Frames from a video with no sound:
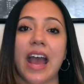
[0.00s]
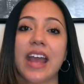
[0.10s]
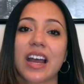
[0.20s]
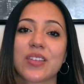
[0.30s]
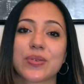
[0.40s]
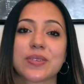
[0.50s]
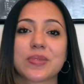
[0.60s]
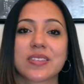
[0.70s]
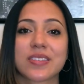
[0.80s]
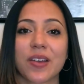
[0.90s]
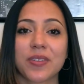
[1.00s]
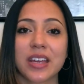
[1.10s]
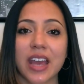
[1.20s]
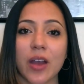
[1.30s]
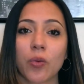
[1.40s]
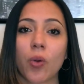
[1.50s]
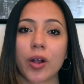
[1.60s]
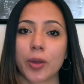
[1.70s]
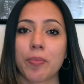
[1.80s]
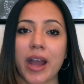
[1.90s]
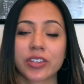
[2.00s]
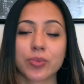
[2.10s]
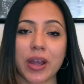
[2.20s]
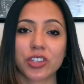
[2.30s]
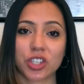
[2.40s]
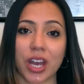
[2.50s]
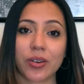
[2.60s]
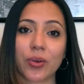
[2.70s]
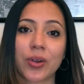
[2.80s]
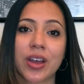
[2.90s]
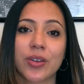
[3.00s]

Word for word: Hey guys, what's up? This is Stephanie and welcome back to my channel.